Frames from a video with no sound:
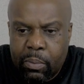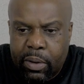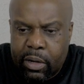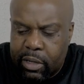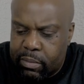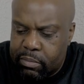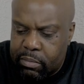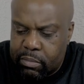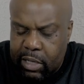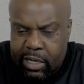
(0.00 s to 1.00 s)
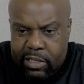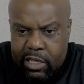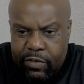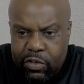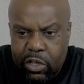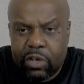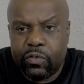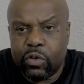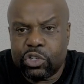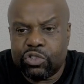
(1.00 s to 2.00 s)
But like I said, if you're looking
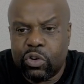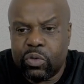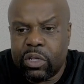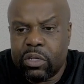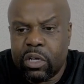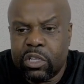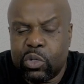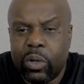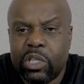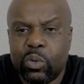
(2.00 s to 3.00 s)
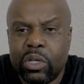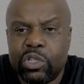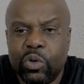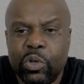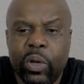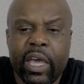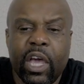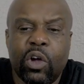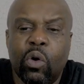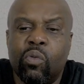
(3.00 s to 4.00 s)
for a drone in 2022, you
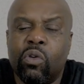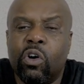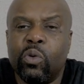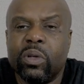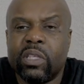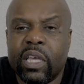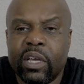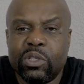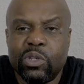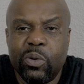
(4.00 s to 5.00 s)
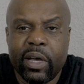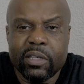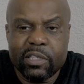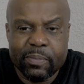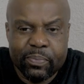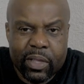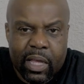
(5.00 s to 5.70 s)
can't go wrong with the Air 2S.